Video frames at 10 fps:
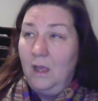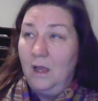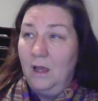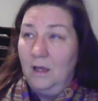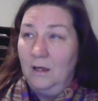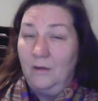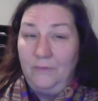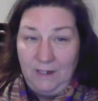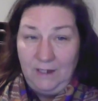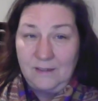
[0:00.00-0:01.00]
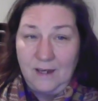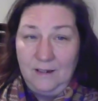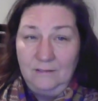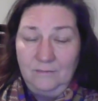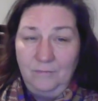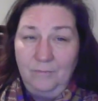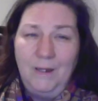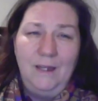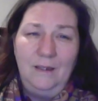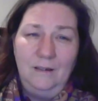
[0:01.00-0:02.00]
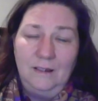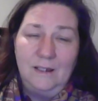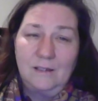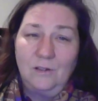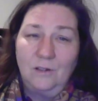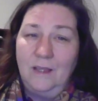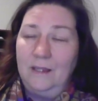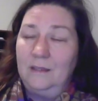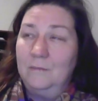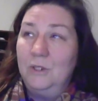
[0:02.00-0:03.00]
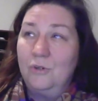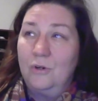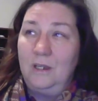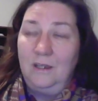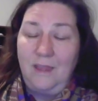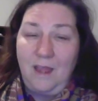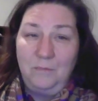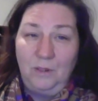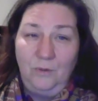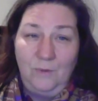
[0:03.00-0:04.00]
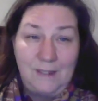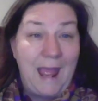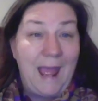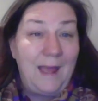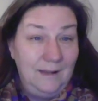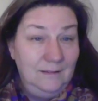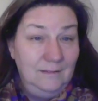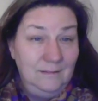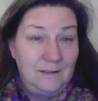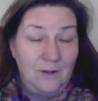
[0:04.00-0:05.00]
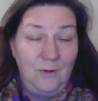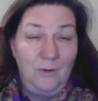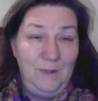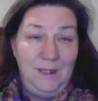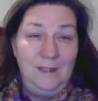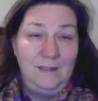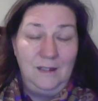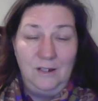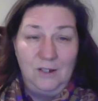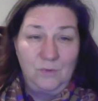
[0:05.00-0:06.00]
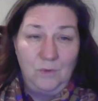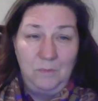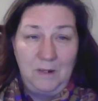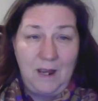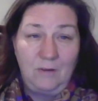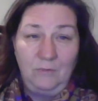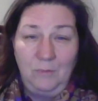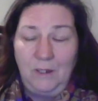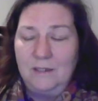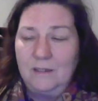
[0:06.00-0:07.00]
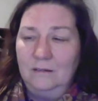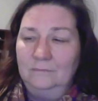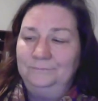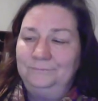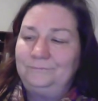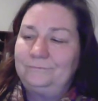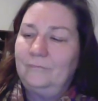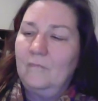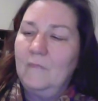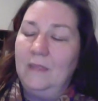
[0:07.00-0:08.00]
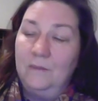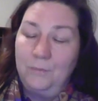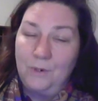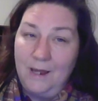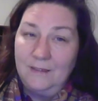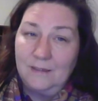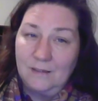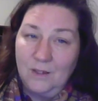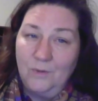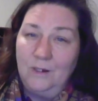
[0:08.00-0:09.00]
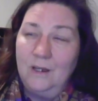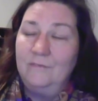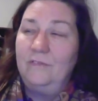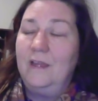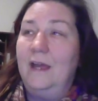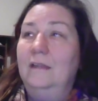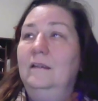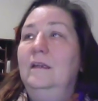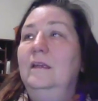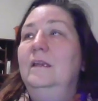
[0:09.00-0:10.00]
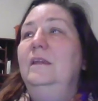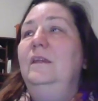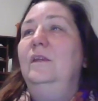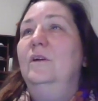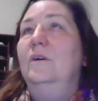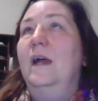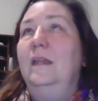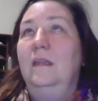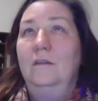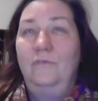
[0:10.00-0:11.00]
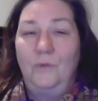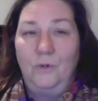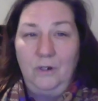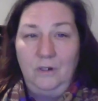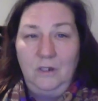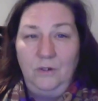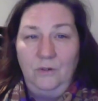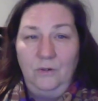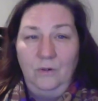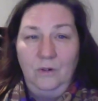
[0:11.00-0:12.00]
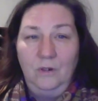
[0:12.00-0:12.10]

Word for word: on the inside. But it does look like the majority of that blue was added, so it would be easy to just rip it out and replace it. And the price is low enough that, you know, I can afford to